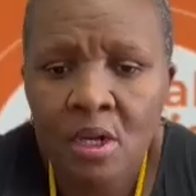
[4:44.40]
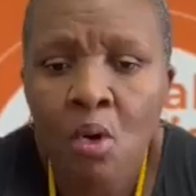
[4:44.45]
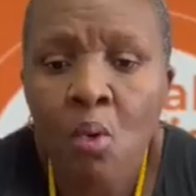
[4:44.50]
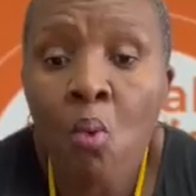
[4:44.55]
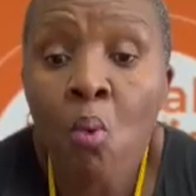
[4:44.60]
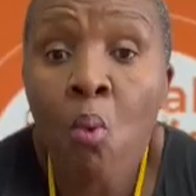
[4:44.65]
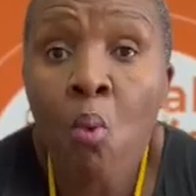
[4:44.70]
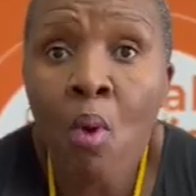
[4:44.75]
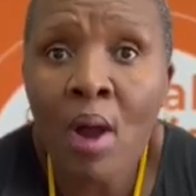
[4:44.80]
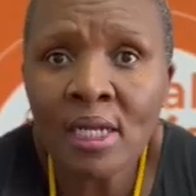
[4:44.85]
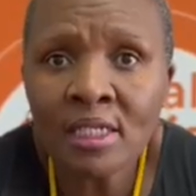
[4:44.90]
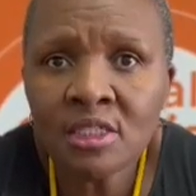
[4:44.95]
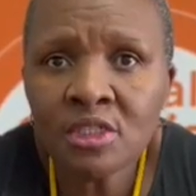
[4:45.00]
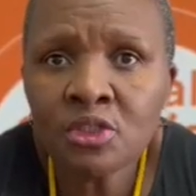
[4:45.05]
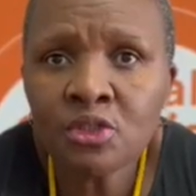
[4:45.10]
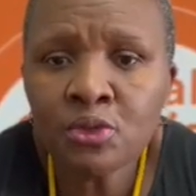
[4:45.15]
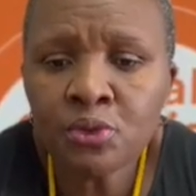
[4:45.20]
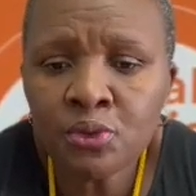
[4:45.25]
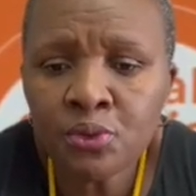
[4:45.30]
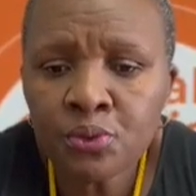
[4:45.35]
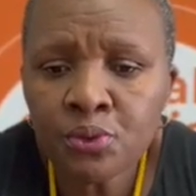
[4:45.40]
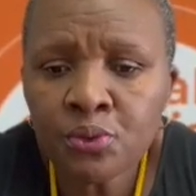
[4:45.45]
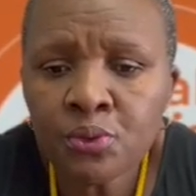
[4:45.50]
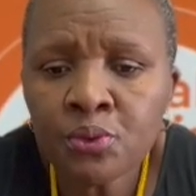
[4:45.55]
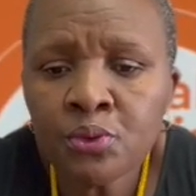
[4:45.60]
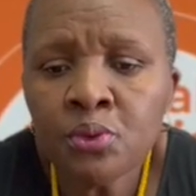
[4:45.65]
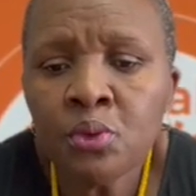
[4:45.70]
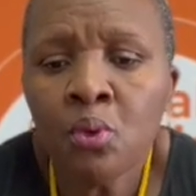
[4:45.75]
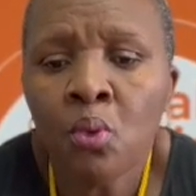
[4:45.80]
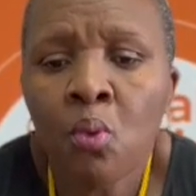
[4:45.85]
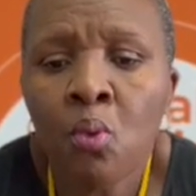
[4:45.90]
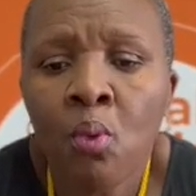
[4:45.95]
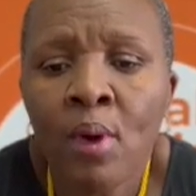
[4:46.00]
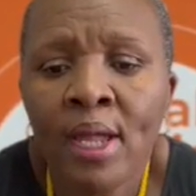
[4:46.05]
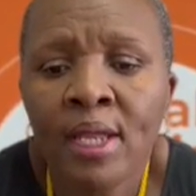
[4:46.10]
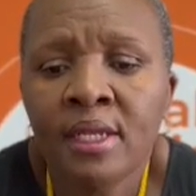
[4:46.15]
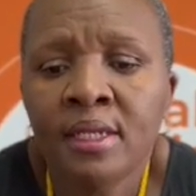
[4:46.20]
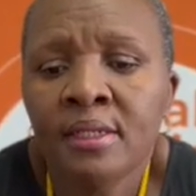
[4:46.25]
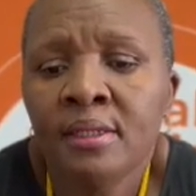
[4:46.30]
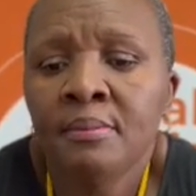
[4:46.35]
what to do
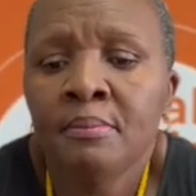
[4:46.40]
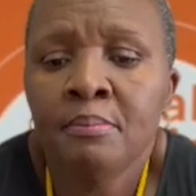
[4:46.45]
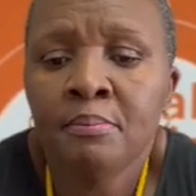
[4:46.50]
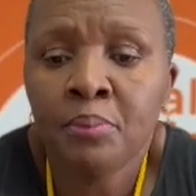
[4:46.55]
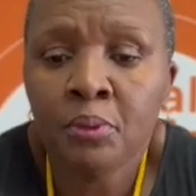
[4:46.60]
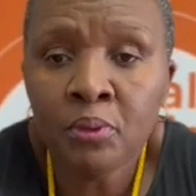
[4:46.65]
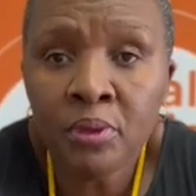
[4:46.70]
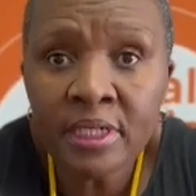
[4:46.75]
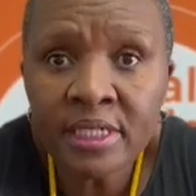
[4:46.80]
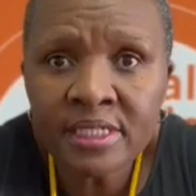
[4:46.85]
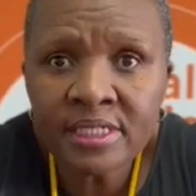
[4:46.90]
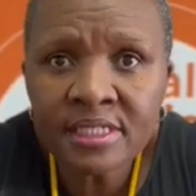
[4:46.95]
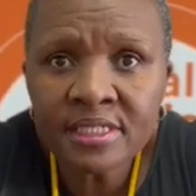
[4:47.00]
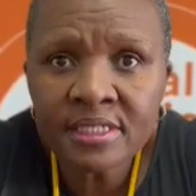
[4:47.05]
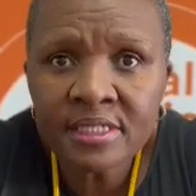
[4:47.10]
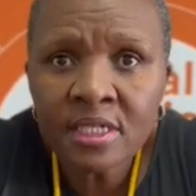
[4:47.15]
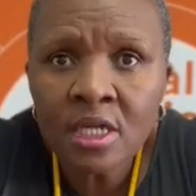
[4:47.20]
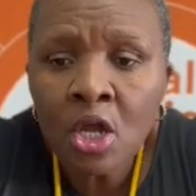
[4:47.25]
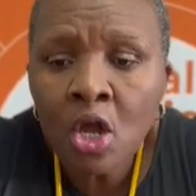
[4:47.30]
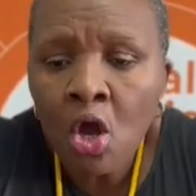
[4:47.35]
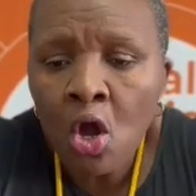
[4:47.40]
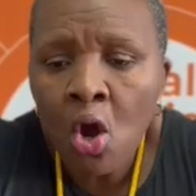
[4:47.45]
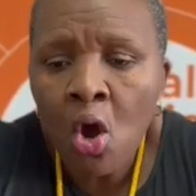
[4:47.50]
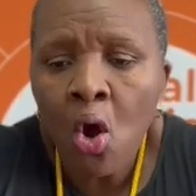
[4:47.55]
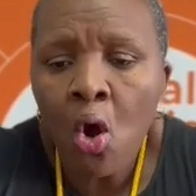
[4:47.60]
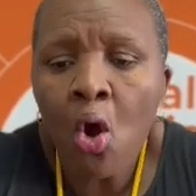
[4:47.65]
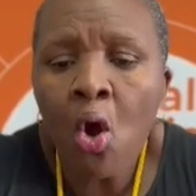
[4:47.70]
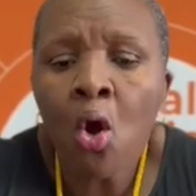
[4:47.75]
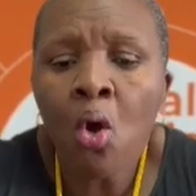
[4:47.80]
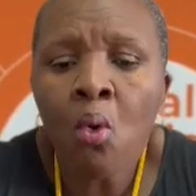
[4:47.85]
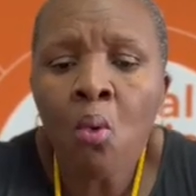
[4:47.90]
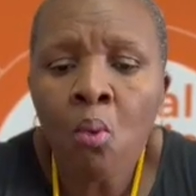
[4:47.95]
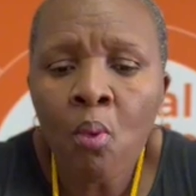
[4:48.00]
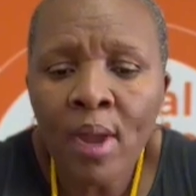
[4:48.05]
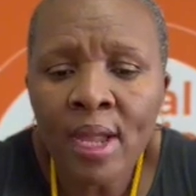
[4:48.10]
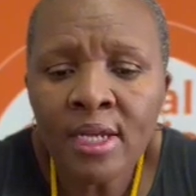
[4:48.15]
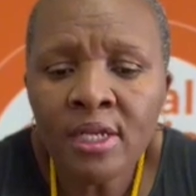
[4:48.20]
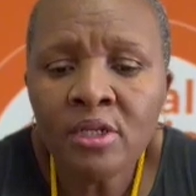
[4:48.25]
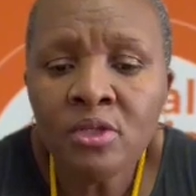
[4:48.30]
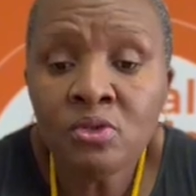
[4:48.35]
when bullied or
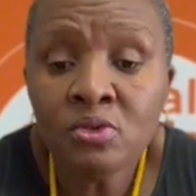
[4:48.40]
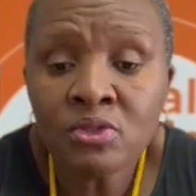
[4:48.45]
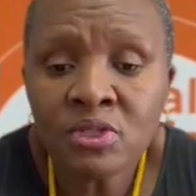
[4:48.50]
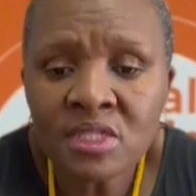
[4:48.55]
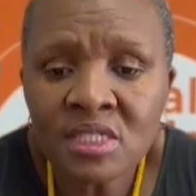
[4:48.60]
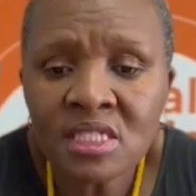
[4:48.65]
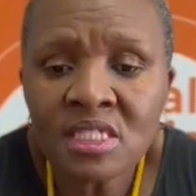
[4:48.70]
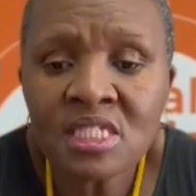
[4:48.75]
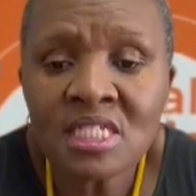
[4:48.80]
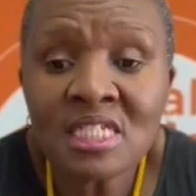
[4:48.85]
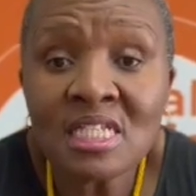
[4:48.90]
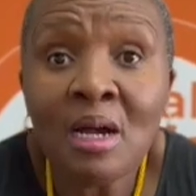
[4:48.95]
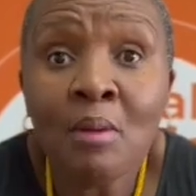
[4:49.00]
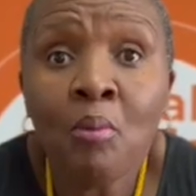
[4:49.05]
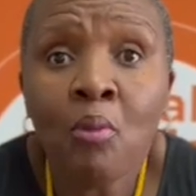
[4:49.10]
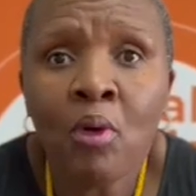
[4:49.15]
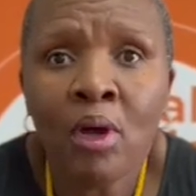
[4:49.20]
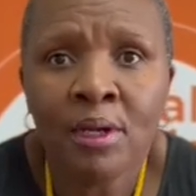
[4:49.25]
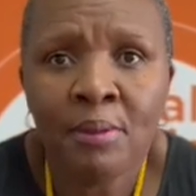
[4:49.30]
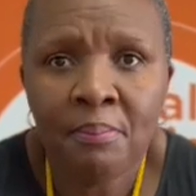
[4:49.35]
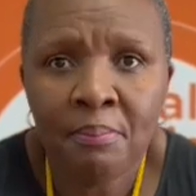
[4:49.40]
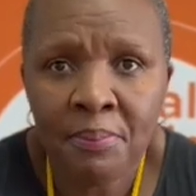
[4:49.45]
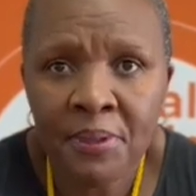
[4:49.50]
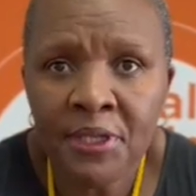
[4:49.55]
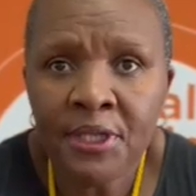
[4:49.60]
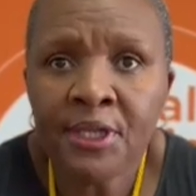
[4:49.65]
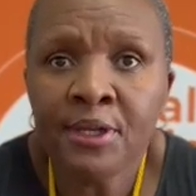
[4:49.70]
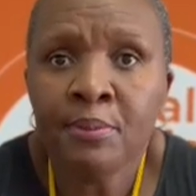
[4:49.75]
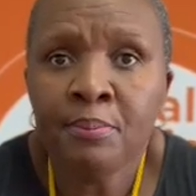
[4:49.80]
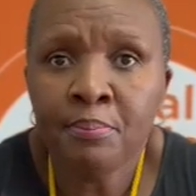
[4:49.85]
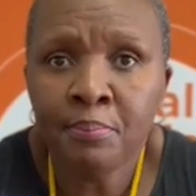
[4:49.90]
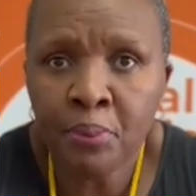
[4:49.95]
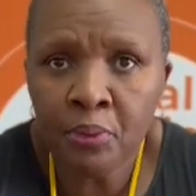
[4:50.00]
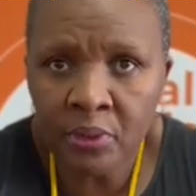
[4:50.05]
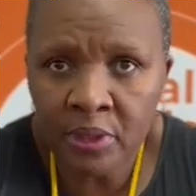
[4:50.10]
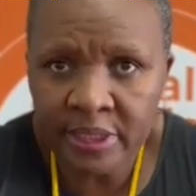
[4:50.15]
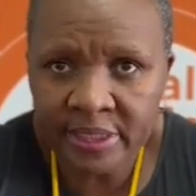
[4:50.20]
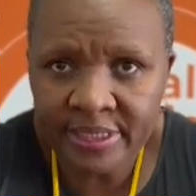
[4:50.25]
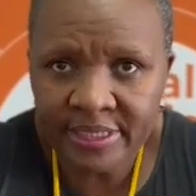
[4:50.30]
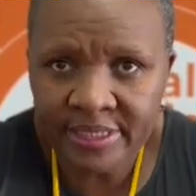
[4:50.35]
when you see someone being
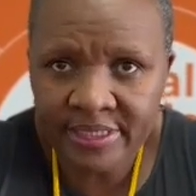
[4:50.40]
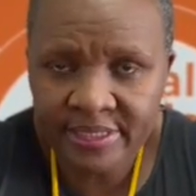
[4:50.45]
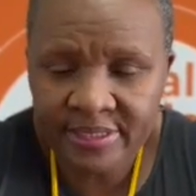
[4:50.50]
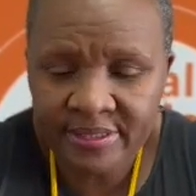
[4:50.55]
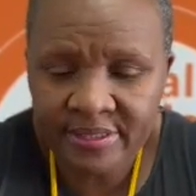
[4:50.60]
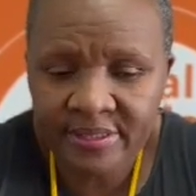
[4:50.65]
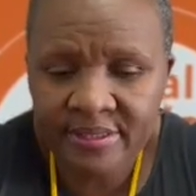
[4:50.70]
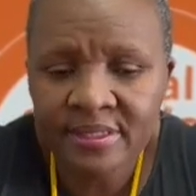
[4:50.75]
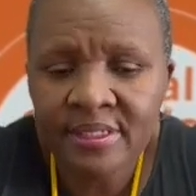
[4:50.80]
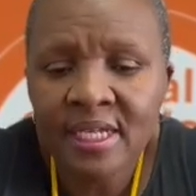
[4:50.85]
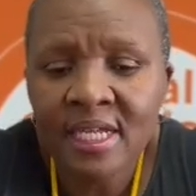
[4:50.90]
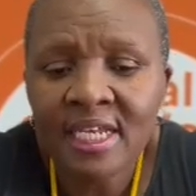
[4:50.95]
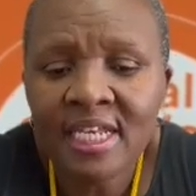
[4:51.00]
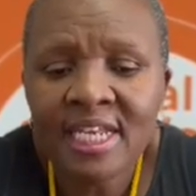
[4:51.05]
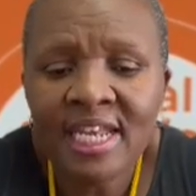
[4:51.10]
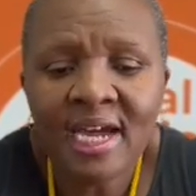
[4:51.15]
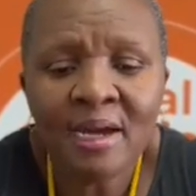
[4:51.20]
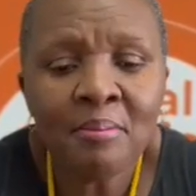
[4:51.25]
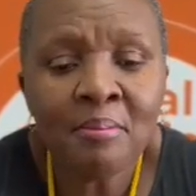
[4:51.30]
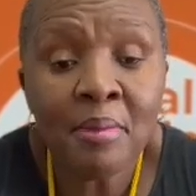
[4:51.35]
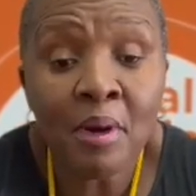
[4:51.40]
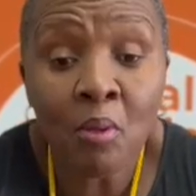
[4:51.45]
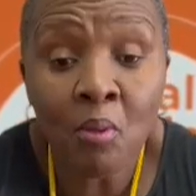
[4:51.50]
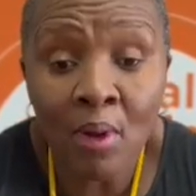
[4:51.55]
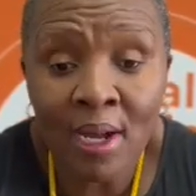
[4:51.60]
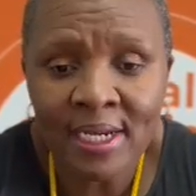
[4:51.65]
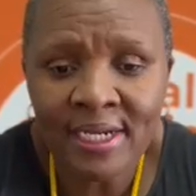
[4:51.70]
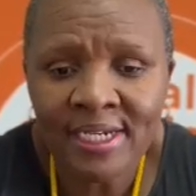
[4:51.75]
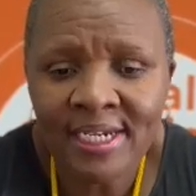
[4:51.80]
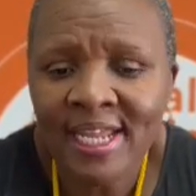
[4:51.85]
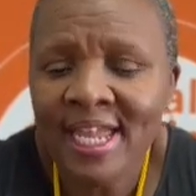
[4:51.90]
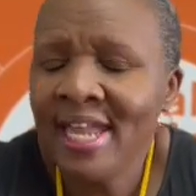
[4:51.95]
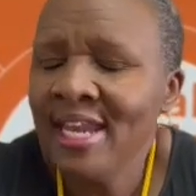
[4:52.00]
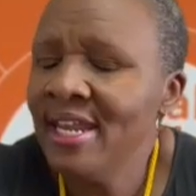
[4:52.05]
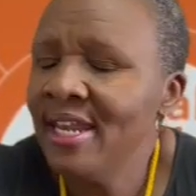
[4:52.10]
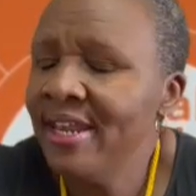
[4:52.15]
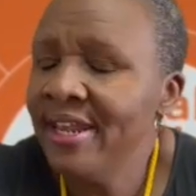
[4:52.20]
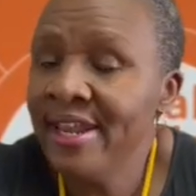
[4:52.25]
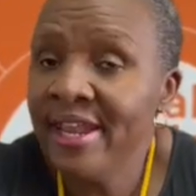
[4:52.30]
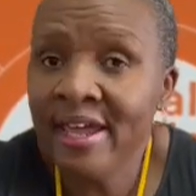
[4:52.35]
bullied. Number one,
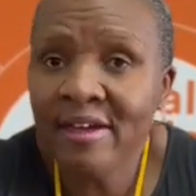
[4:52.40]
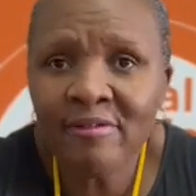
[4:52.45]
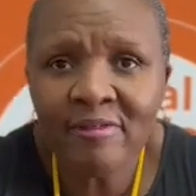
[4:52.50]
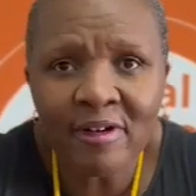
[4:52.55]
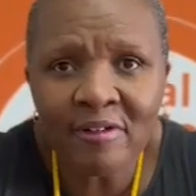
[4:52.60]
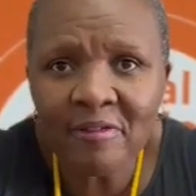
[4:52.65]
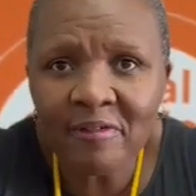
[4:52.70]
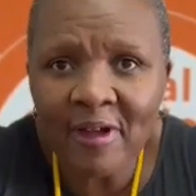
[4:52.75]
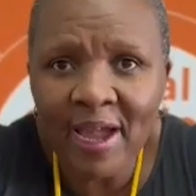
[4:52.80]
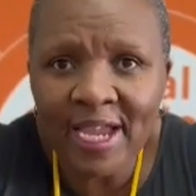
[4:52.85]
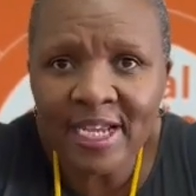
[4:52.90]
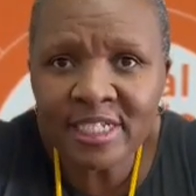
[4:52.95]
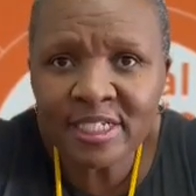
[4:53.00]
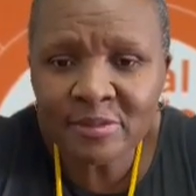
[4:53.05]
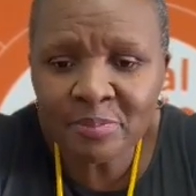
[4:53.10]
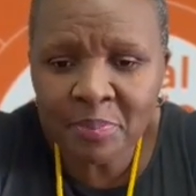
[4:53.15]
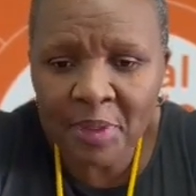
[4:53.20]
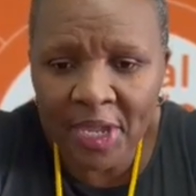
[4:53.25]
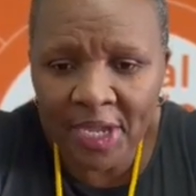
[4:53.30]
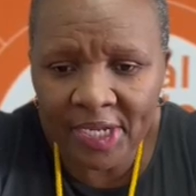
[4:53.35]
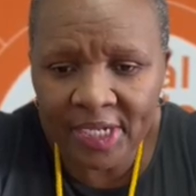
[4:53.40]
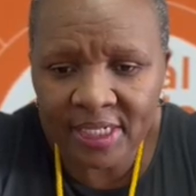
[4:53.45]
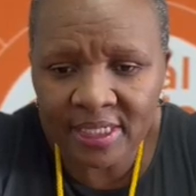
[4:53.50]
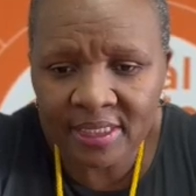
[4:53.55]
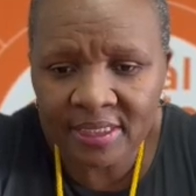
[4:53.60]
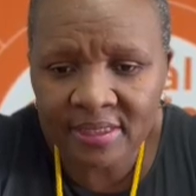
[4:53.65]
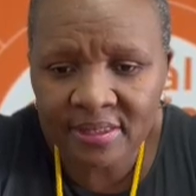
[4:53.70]
never fight back.